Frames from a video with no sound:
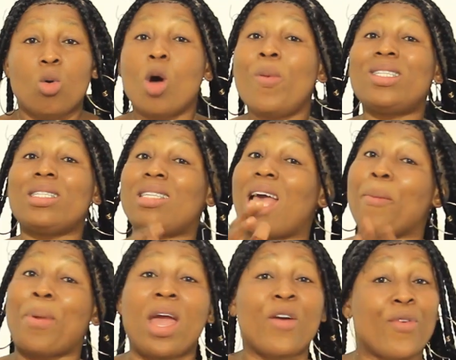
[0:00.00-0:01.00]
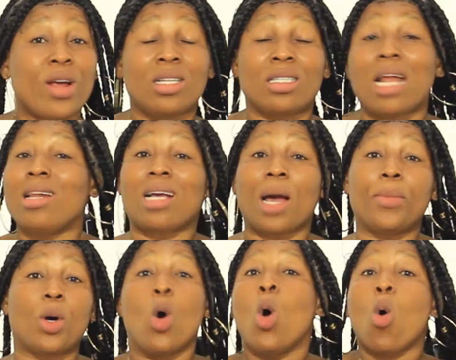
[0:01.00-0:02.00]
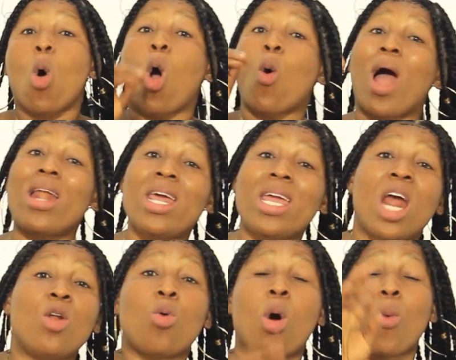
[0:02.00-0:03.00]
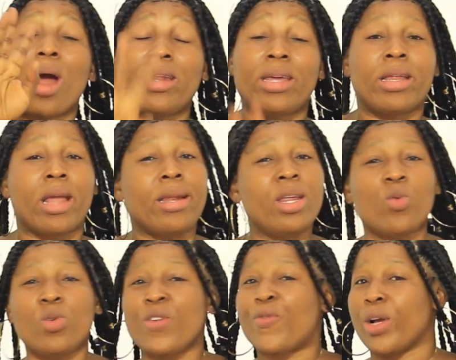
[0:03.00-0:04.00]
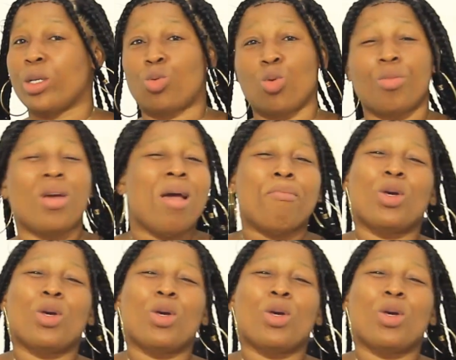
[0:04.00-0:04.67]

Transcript: Obi to say I buy a friend is and they come out. Or why do you know what the yanny who different swim?